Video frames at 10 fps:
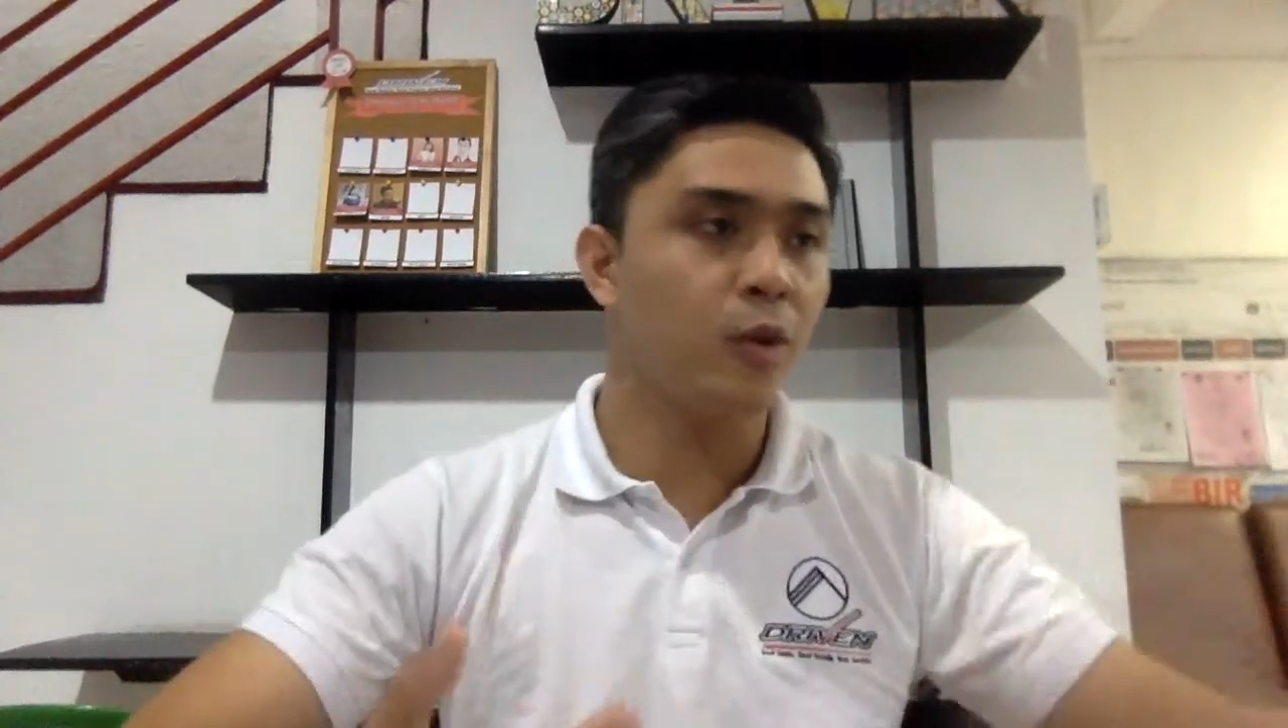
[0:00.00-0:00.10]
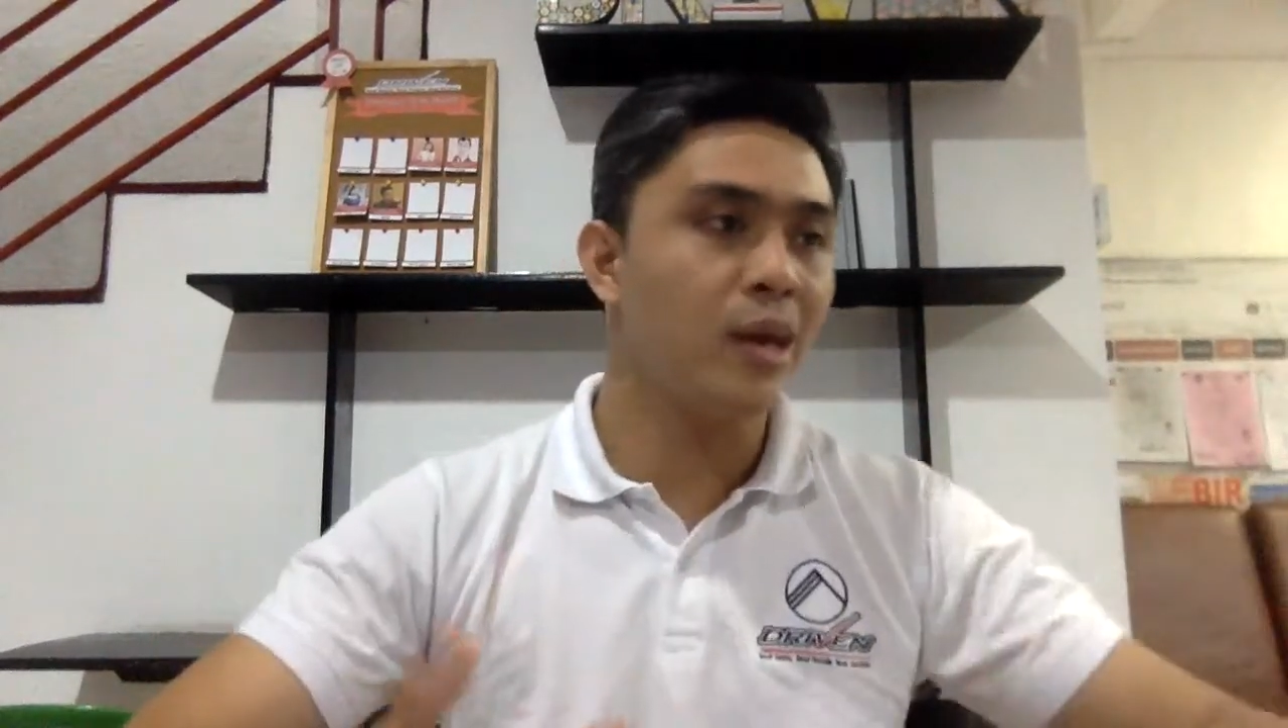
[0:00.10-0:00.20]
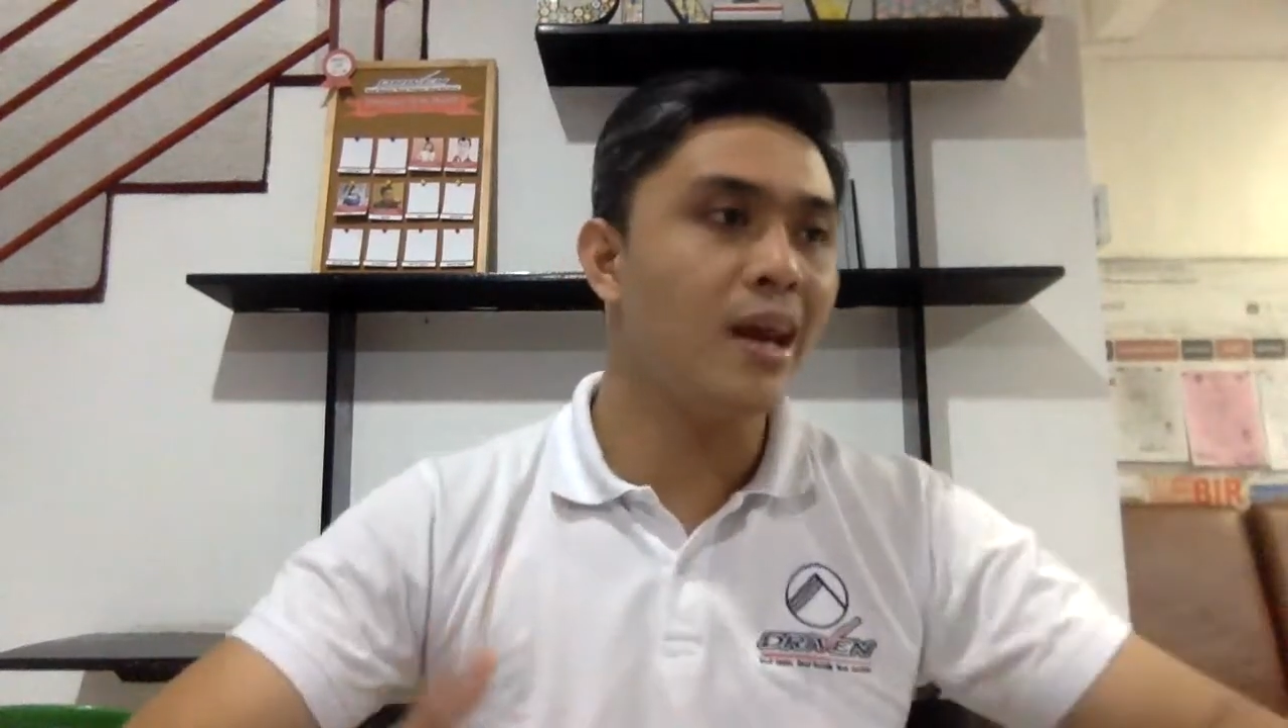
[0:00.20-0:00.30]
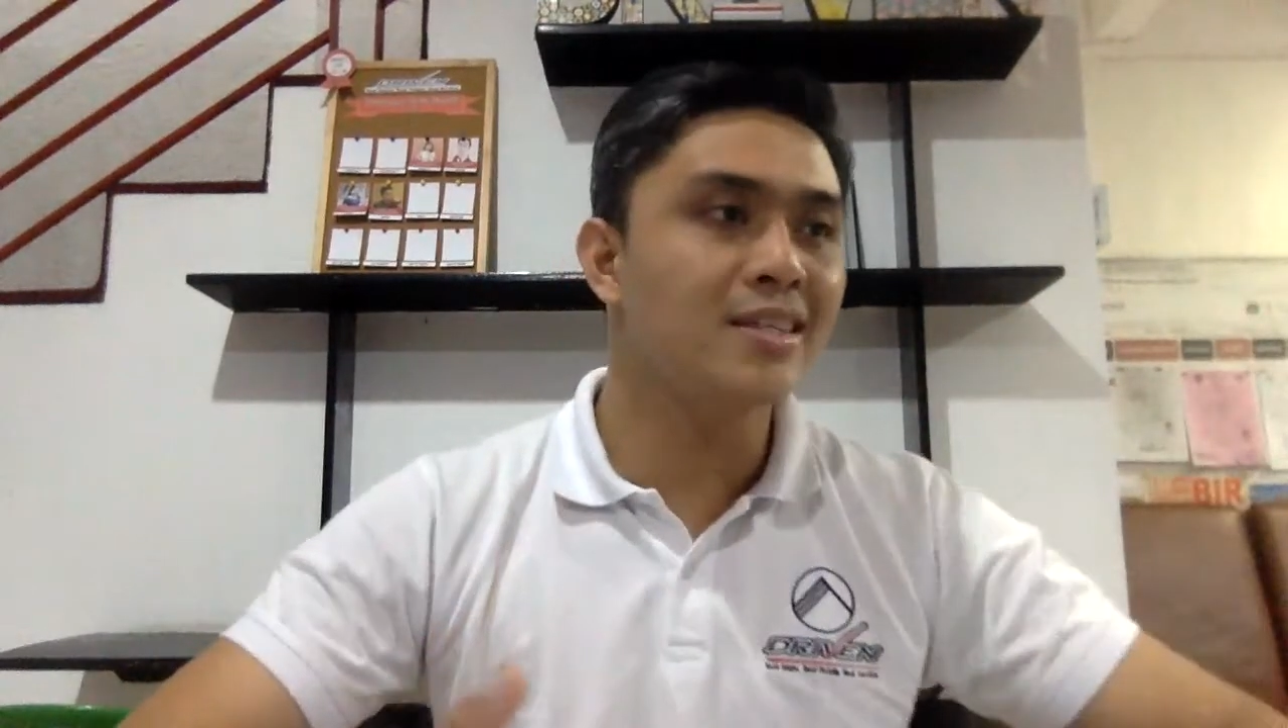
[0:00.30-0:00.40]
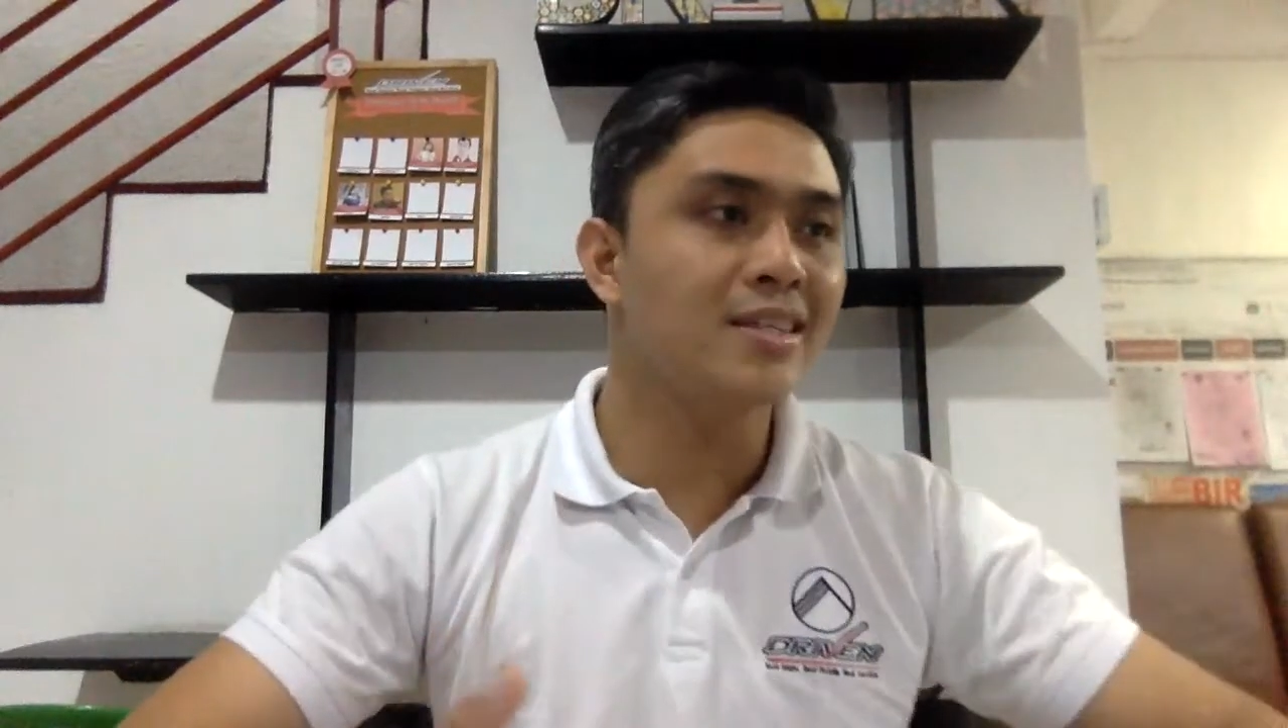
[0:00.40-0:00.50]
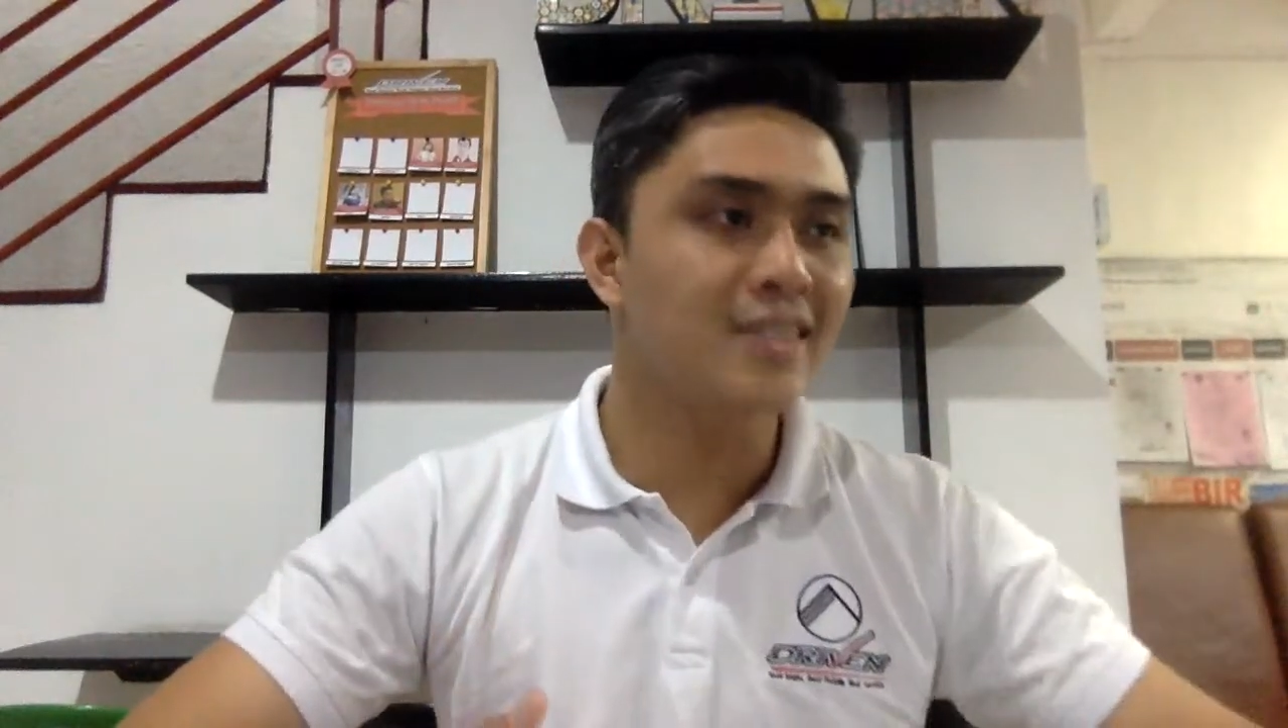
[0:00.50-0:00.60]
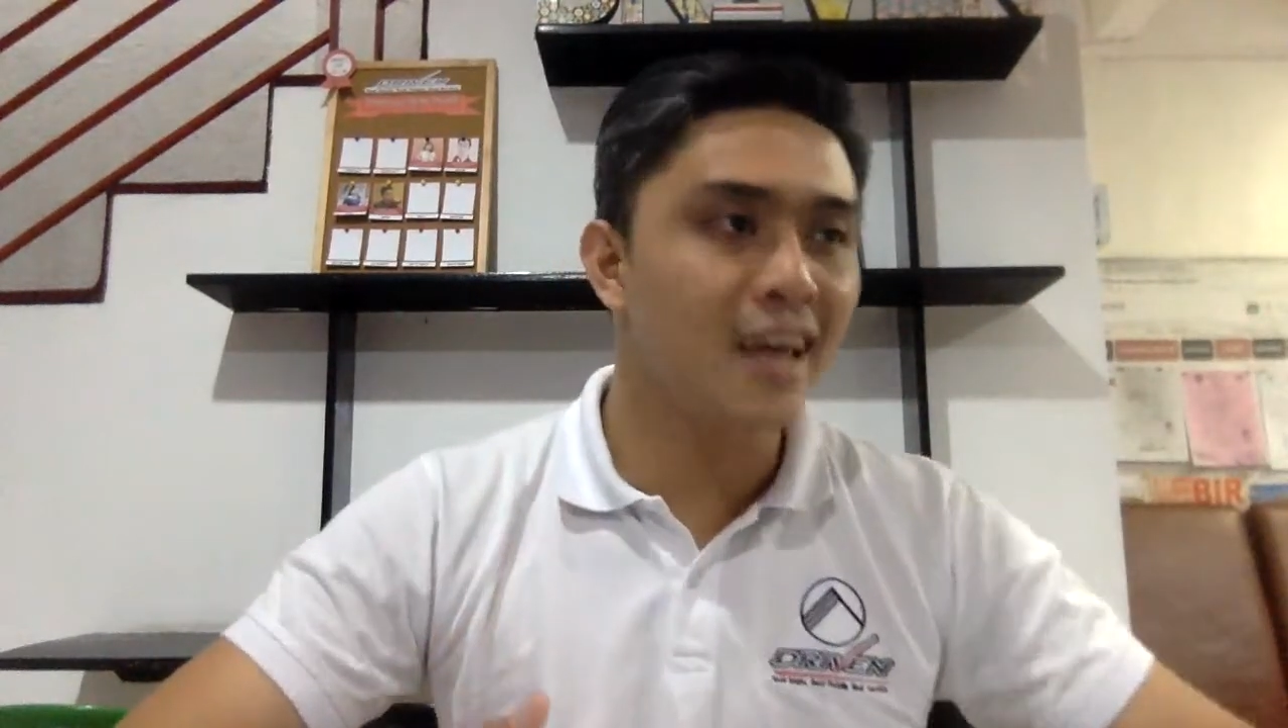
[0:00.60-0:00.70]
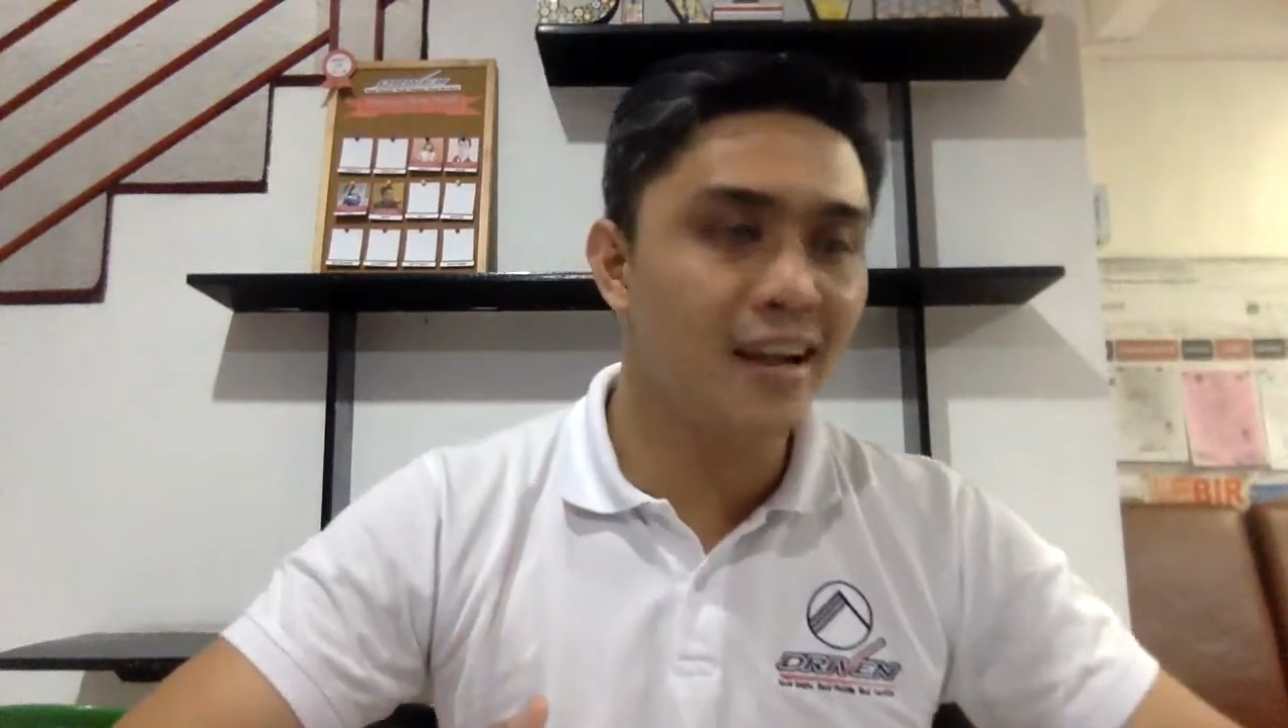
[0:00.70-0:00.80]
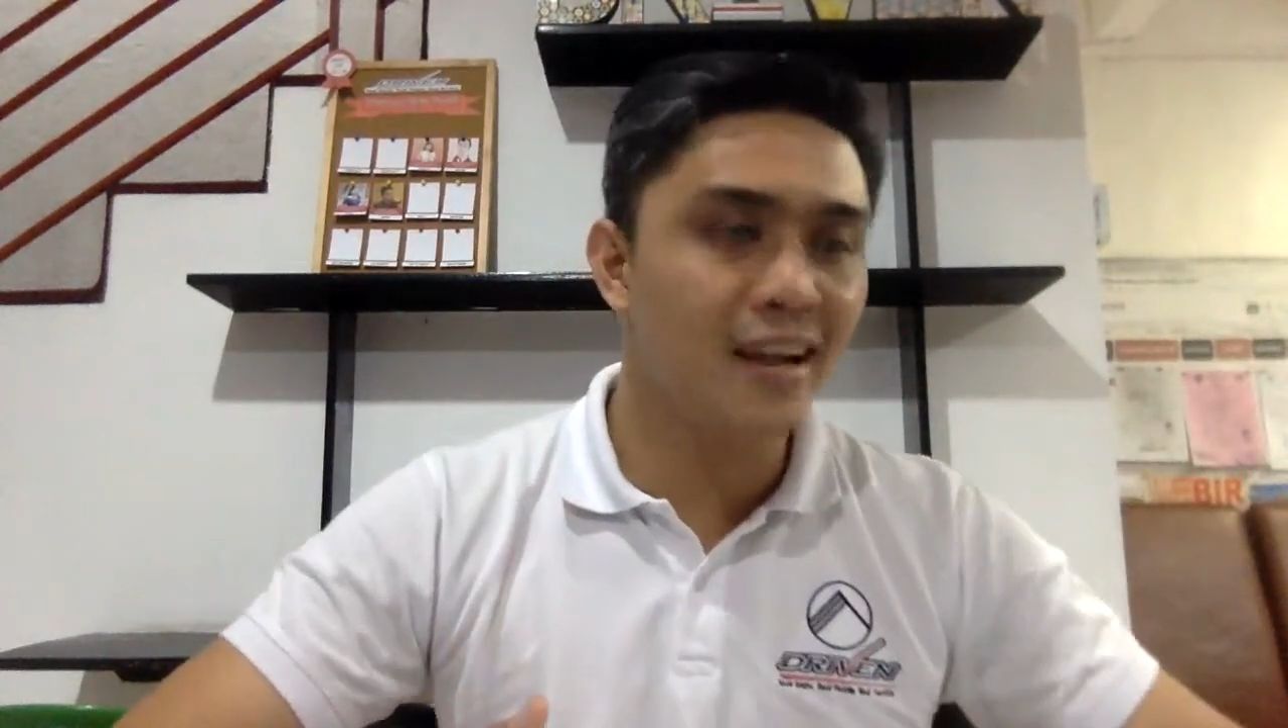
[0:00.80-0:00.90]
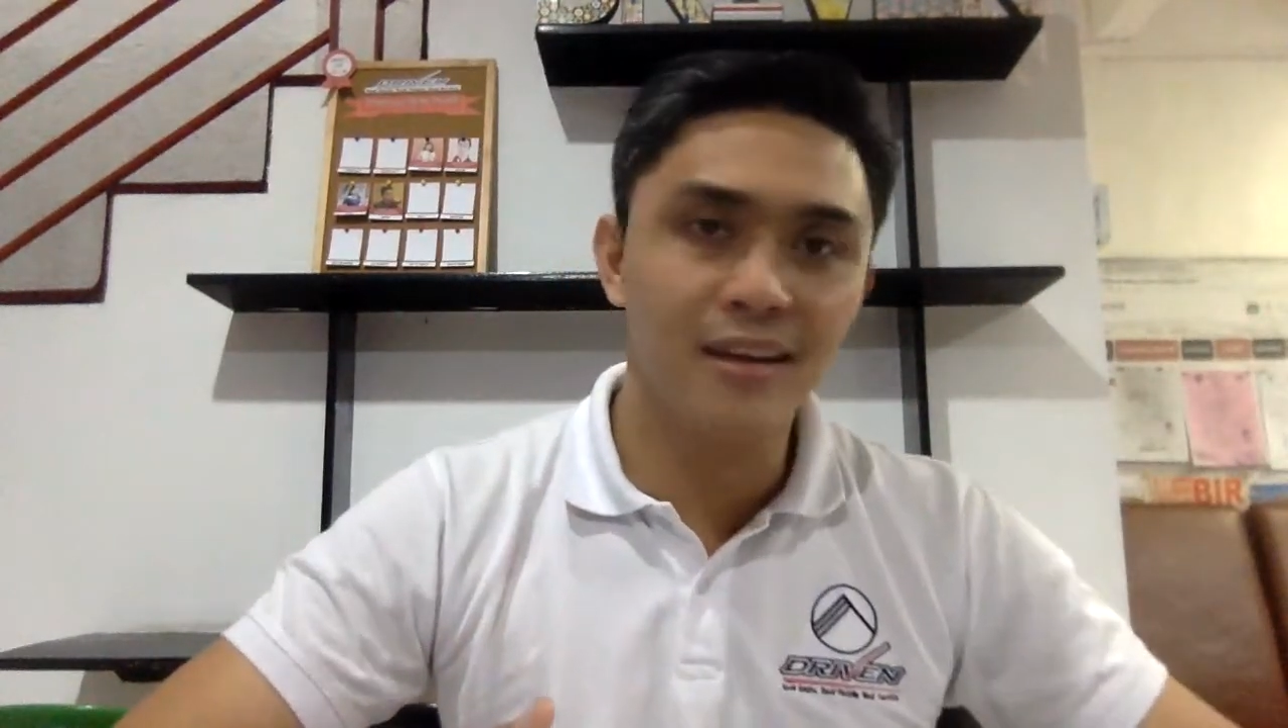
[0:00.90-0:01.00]
cannot
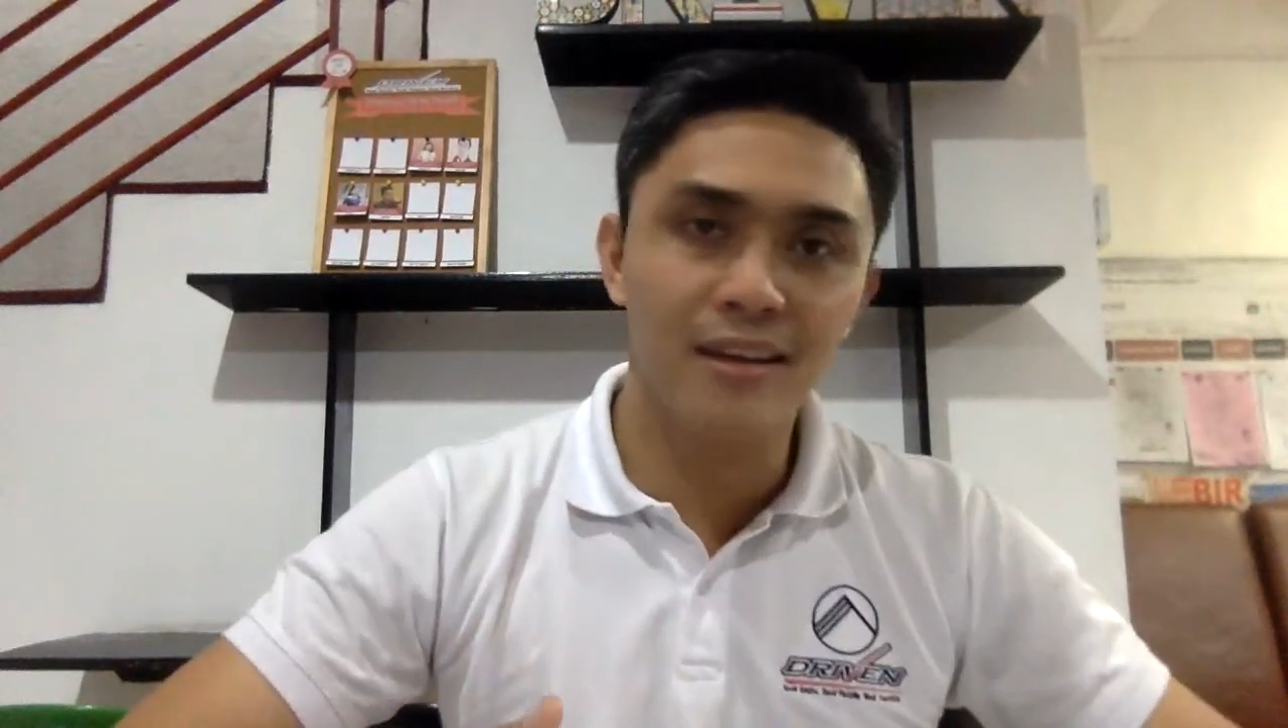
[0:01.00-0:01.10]
sell,